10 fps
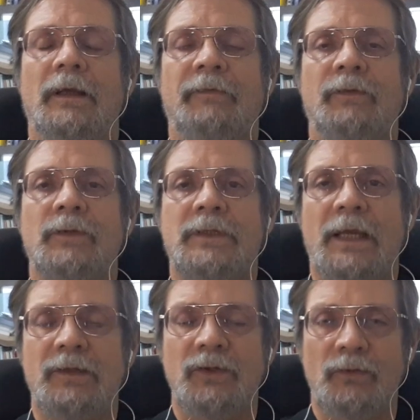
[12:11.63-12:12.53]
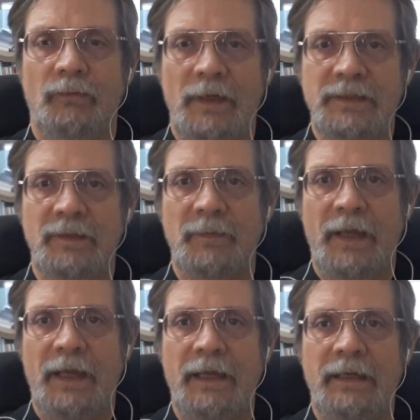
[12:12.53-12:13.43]
If you send your
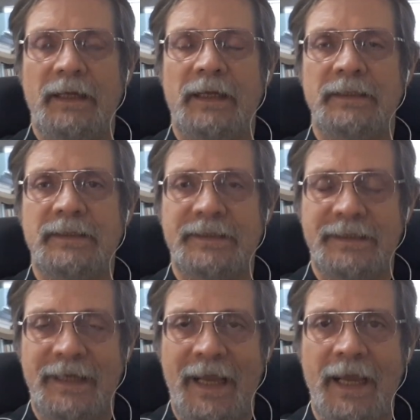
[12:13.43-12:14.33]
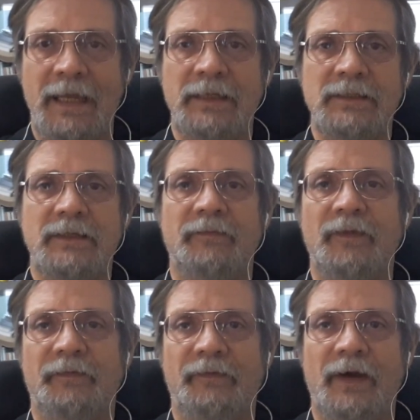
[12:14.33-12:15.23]
resume and scans of
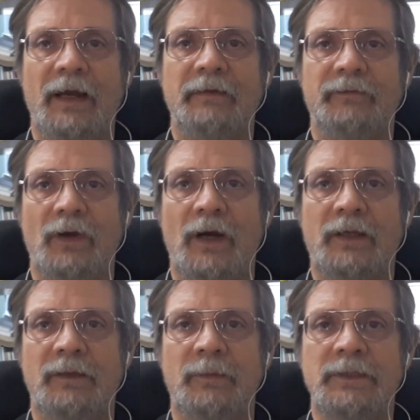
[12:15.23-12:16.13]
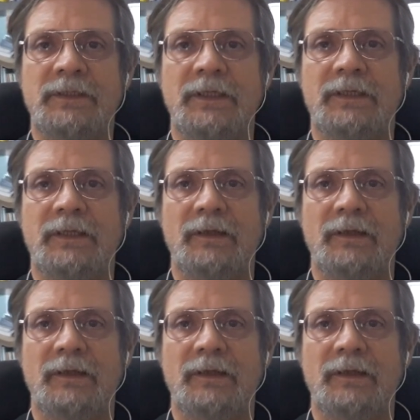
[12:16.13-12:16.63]
the 5 documents that